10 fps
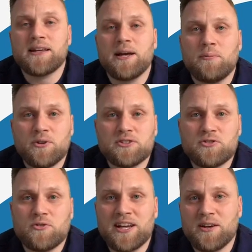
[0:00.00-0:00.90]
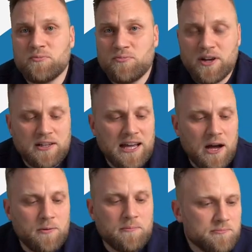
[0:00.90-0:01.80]
And I'm going to do that right
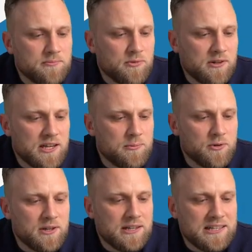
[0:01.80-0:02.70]
now. For example,